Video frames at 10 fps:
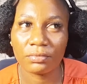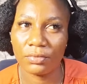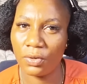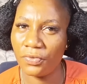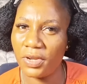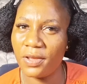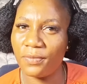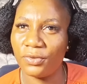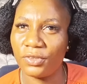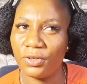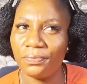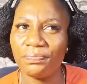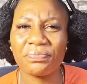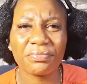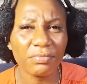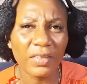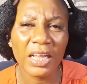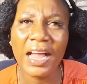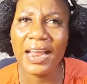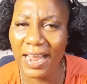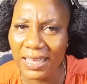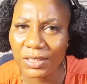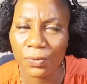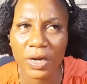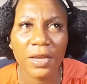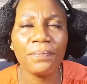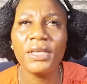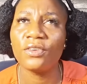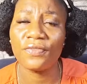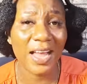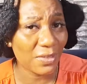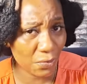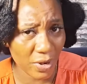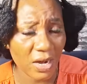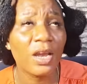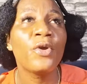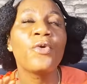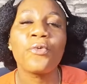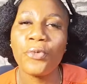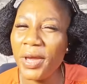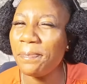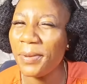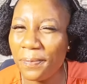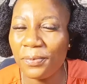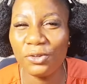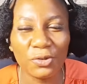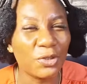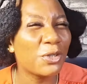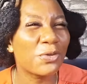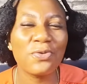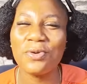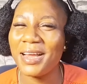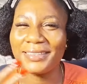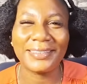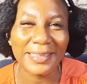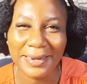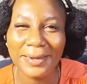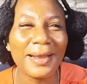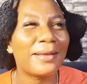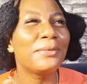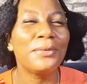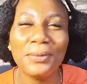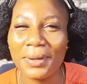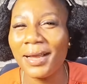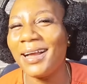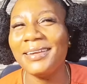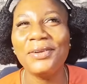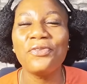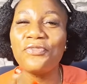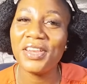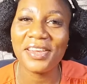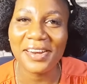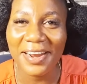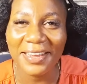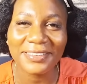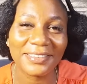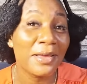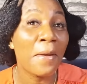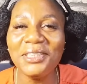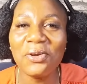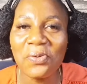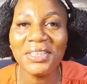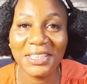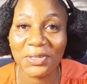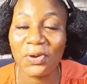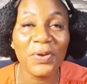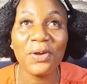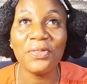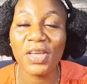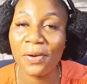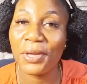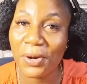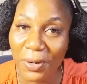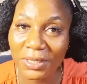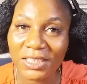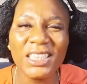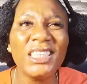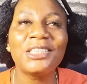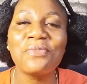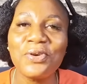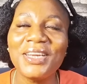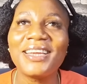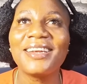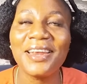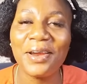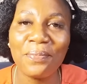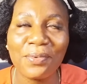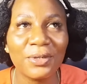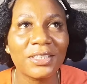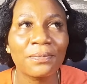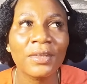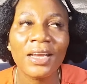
Not really a museum, an artwork, a piece of artwork where people should just go and stare and look and, feed their eyes based on what is going on there, because this is more than an airport.